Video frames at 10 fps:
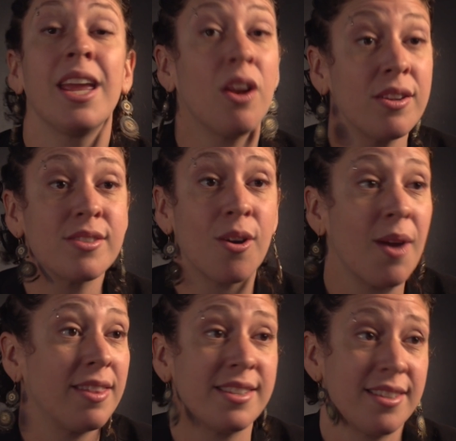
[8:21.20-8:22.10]
It also,
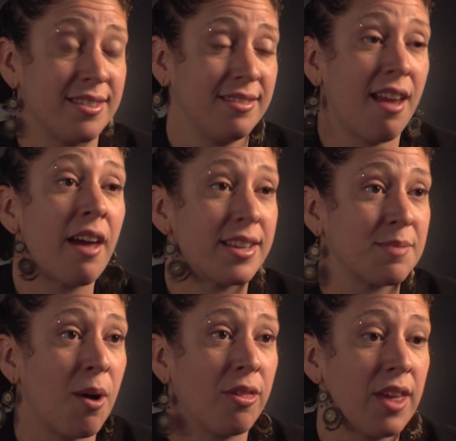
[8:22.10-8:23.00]
and this is not a
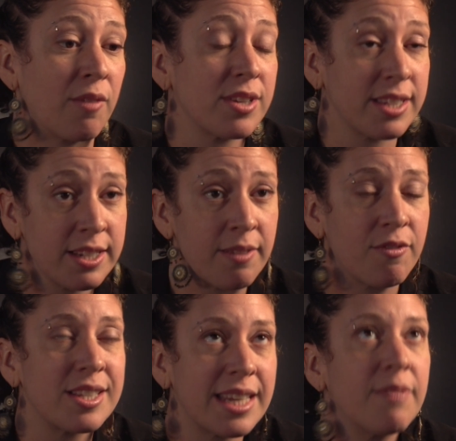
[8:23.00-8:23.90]
small thing,
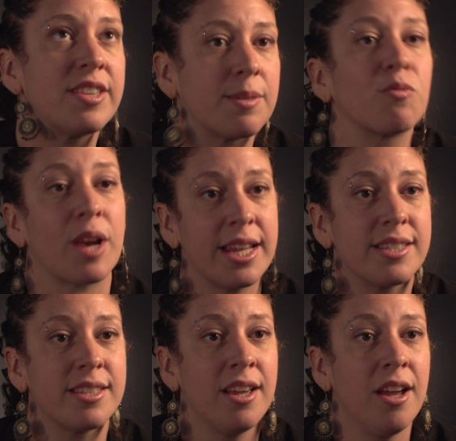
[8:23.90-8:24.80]
recidivism
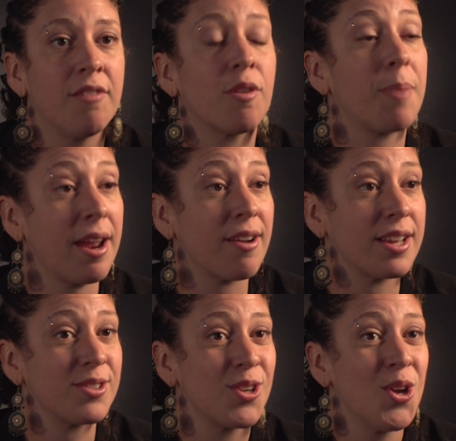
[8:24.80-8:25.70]
rates for
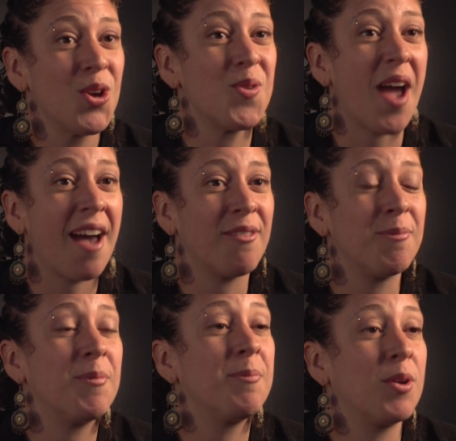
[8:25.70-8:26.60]
parents who
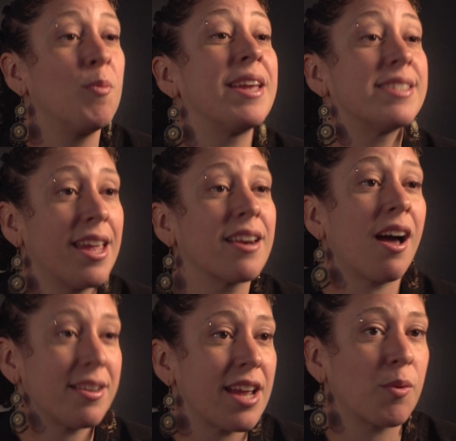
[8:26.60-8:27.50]
maintain
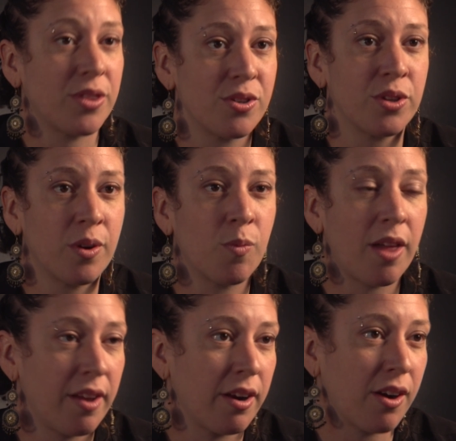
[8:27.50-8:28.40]
contact with their children
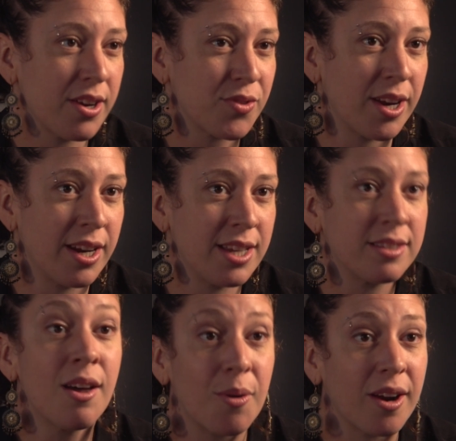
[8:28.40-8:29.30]
while they're incarcerated is
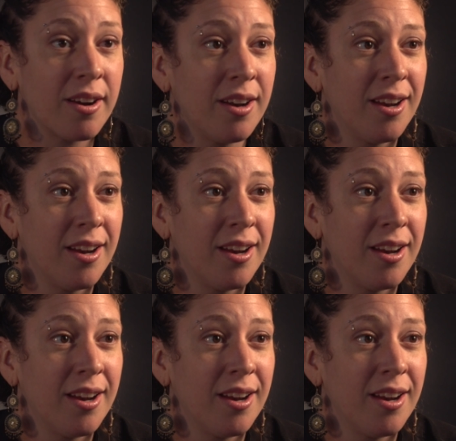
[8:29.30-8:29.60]
lower.